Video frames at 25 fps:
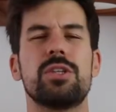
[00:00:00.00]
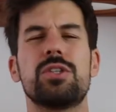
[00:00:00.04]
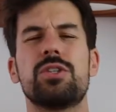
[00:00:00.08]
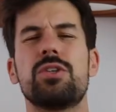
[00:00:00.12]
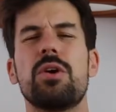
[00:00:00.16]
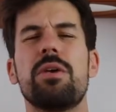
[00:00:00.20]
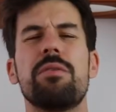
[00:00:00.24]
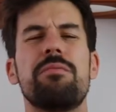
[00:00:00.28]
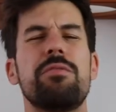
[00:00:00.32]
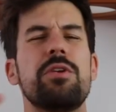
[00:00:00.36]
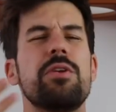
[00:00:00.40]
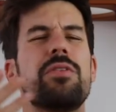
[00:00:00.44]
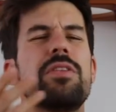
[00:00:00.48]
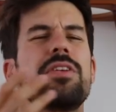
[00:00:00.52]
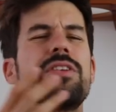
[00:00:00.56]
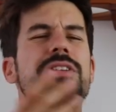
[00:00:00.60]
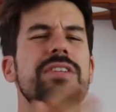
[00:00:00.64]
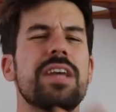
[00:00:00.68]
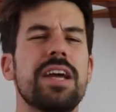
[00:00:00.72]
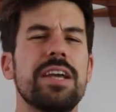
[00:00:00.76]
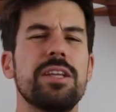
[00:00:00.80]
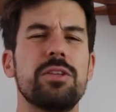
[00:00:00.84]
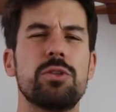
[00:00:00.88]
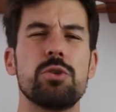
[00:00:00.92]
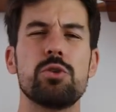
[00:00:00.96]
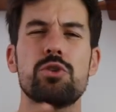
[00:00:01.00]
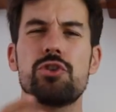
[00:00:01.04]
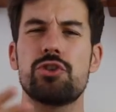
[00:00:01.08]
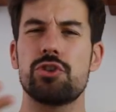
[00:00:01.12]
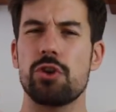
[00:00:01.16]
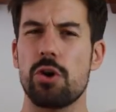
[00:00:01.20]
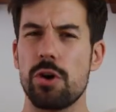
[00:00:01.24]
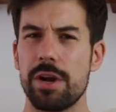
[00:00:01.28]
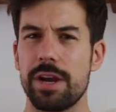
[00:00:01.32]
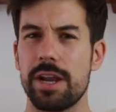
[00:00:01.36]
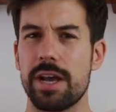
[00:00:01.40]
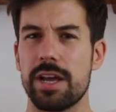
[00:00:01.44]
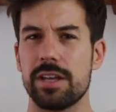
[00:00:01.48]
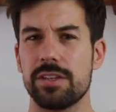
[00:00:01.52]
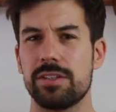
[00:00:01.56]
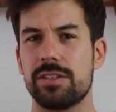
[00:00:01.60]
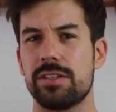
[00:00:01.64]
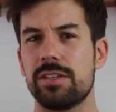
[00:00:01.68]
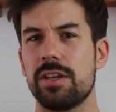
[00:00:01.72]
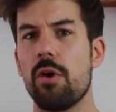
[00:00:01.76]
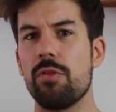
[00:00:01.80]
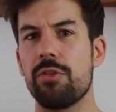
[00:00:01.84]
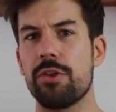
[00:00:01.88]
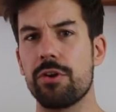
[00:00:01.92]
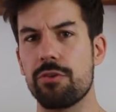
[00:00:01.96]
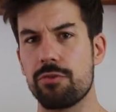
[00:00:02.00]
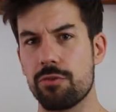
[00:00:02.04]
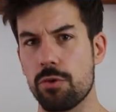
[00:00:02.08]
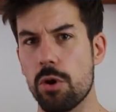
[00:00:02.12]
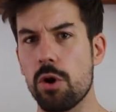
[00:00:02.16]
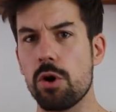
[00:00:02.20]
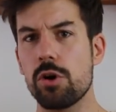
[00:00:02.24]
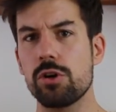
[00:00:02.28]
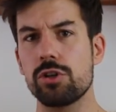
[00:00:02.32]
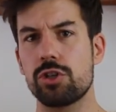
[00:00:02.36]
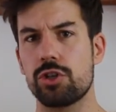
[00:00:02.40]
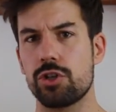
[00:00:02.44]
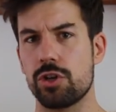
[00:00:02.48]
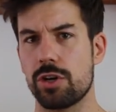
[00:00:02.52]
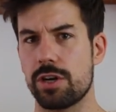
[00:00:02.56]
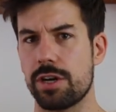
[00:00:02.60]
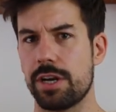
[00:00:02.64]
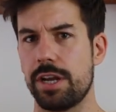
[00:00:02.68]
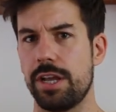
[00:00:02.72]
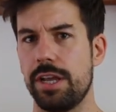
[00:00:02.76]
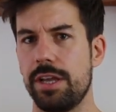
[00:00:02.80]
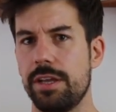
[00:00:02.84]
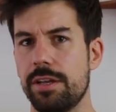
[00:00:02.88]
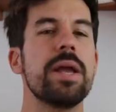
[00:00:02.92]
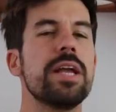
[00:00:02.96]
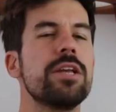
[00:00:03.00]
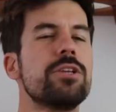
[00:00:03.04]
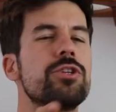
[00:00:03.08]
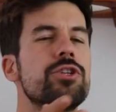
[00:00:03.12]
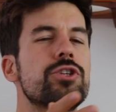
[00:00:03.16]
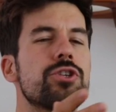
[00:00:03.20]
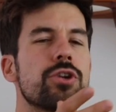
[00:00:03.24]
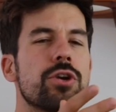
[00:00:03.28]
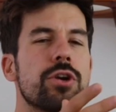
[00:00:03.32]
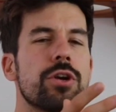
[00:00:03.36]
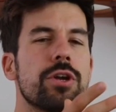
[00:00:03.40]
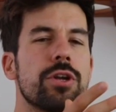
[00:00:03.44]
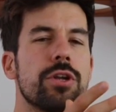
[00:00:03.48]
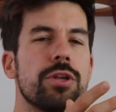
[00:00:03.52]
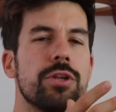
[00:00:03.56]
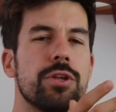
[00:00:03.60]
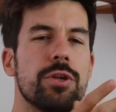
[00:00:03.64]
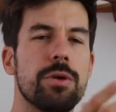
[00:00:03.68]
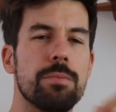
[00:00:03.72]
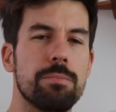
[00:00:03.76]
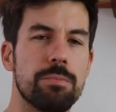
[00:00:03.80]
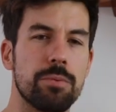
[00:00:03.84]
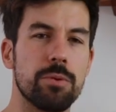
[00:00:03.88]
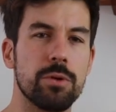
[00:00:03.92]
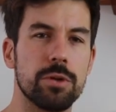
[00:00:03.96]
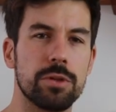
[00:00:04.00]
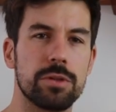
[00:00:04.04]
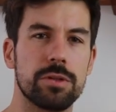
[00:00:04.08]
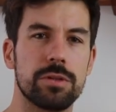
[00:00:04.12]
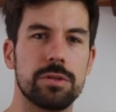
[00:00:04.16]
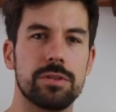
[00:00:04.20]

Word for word: So if you decide to join us on the raw journey, make sure you put